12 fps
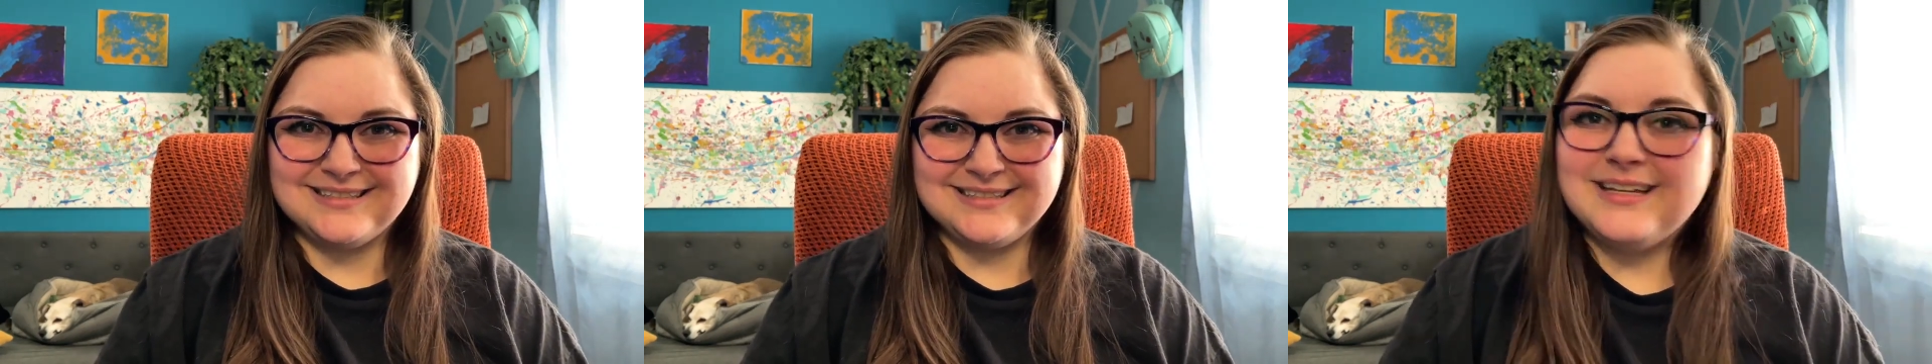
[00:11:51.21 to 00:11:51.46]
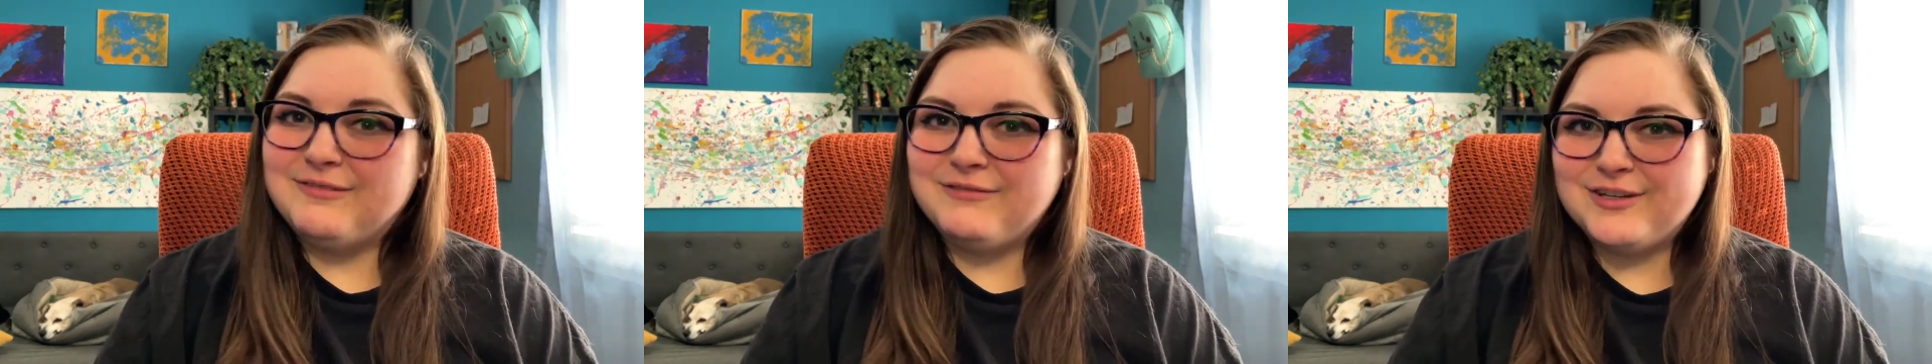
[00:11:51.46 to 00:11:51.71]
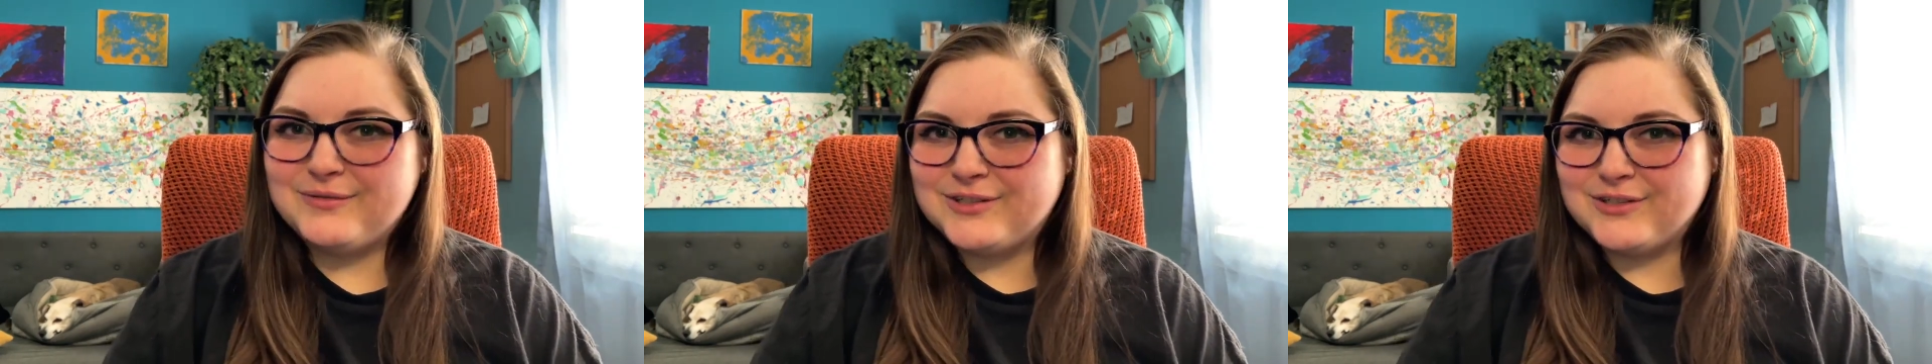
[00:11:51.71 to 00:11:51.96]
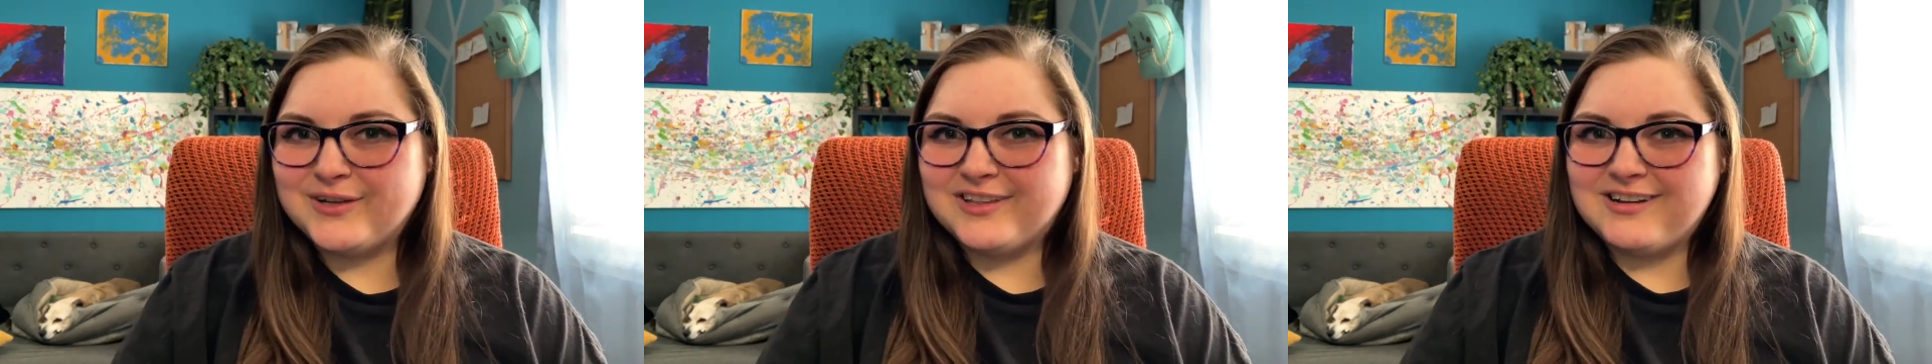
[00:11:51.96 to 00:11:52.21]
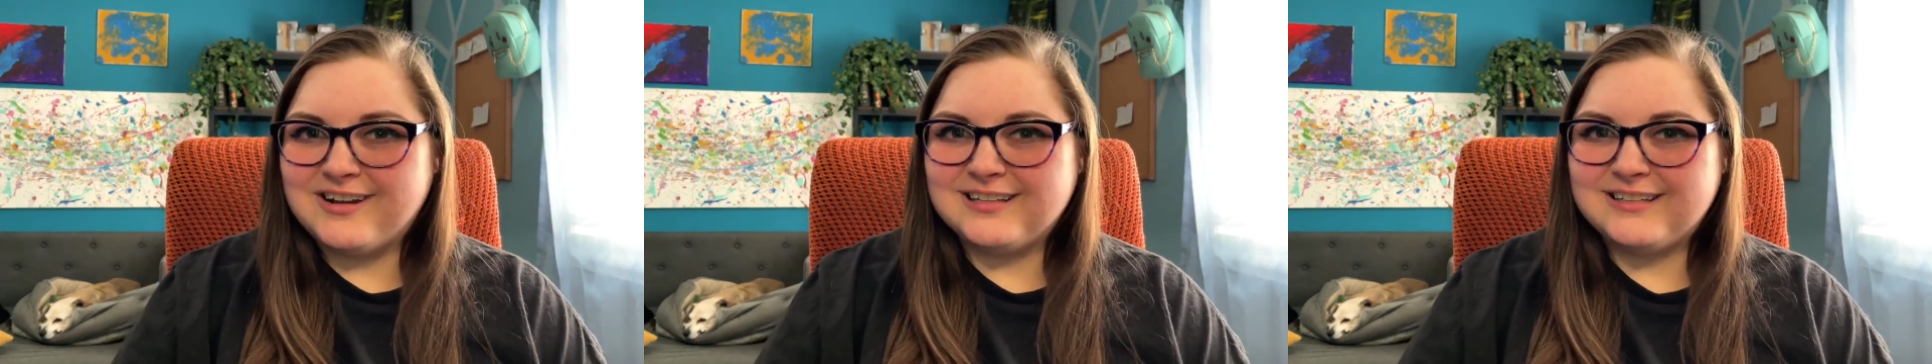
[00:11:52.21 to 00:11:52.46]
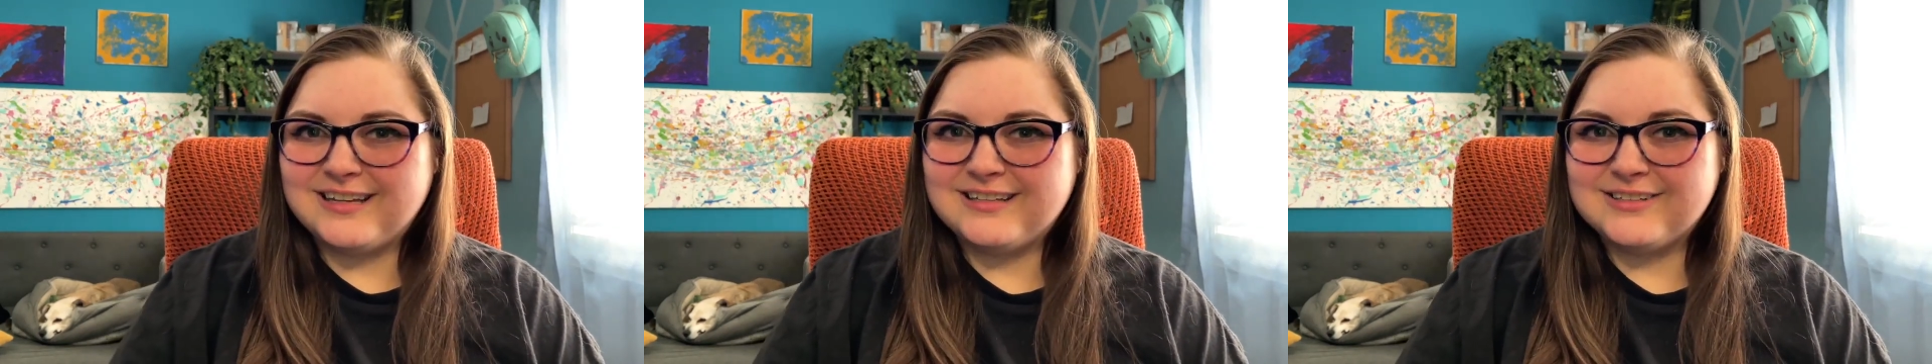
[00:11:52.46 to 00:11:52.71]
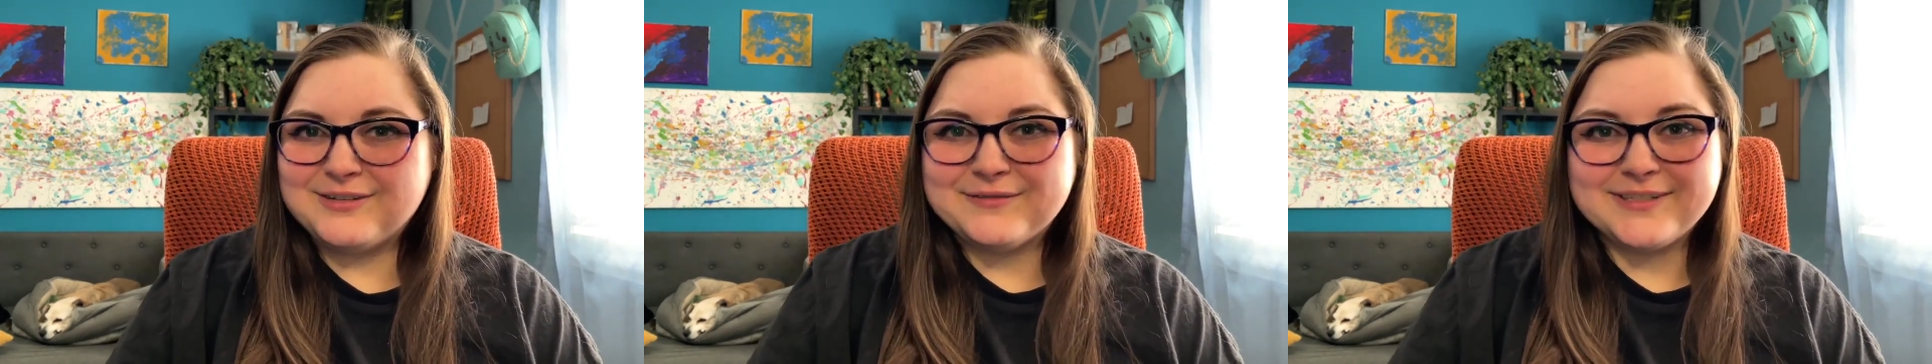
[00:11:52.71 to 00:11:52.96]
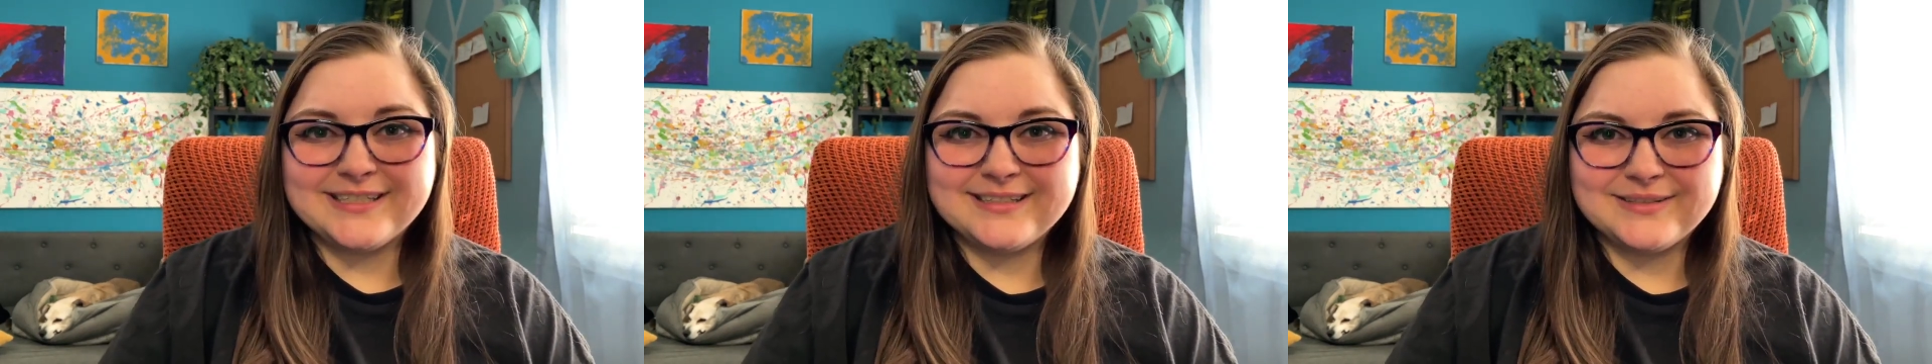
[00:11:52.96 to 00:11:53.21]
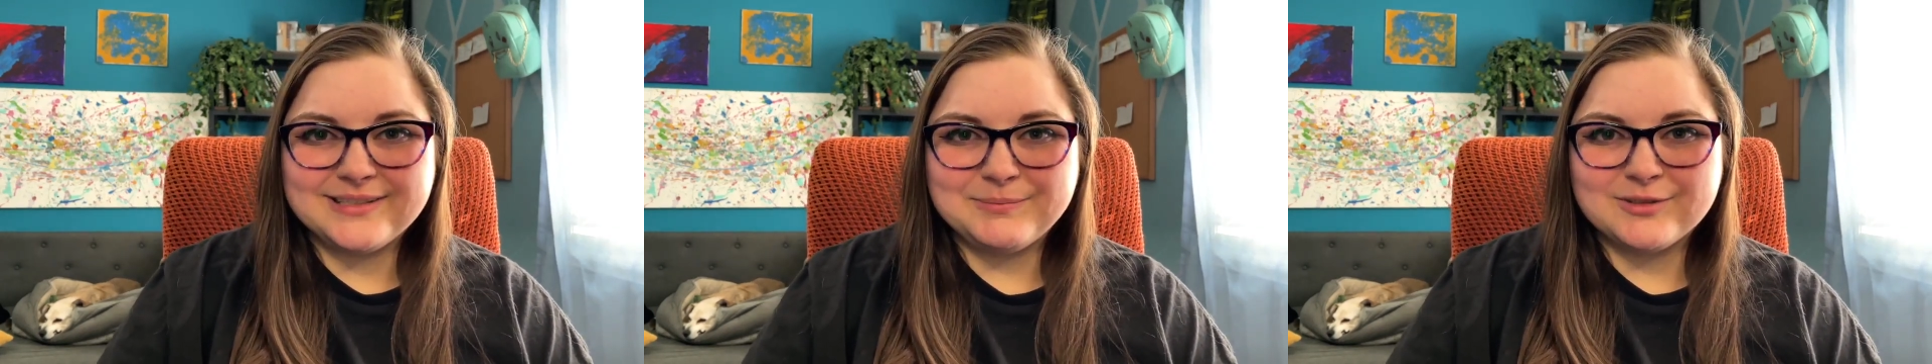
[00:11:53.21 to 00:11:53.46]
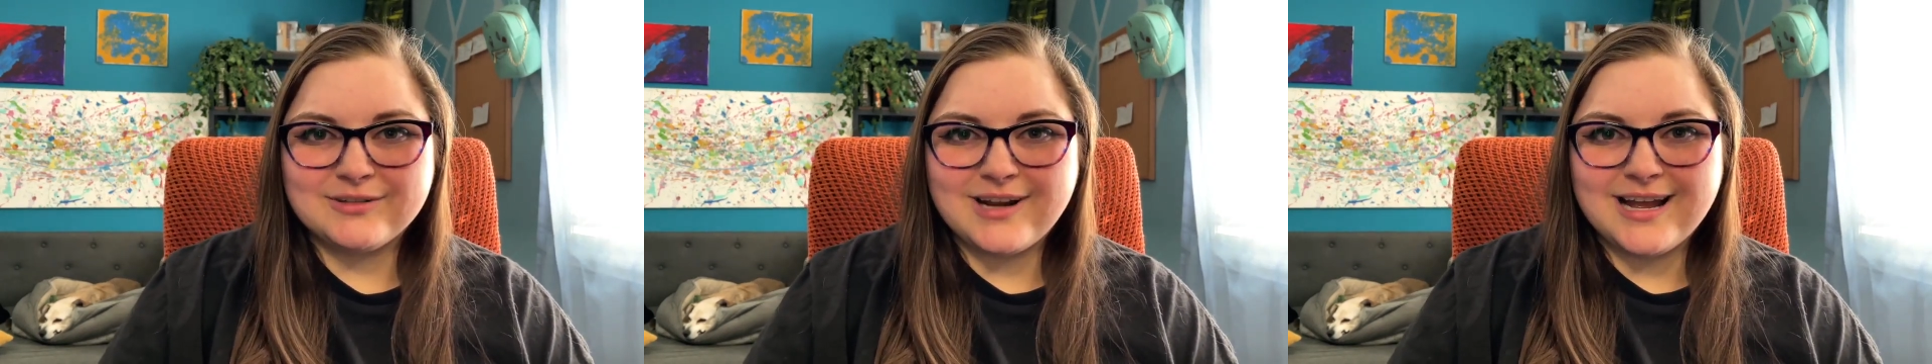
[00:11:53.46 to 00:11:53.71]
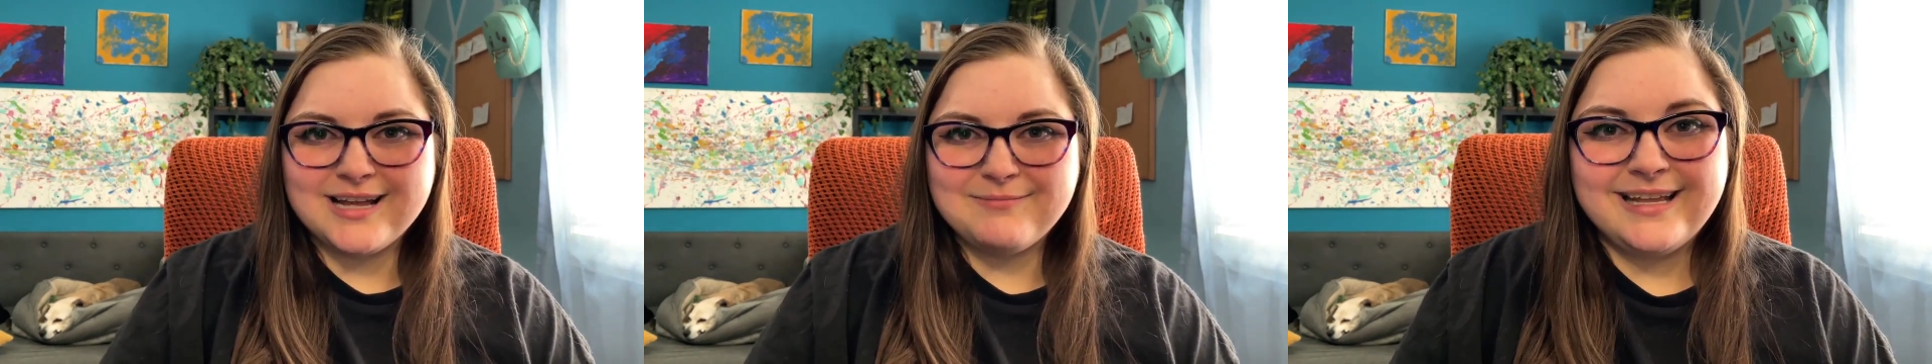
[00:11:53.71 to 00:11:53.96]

If you enjoy the content, don't forget to subscribe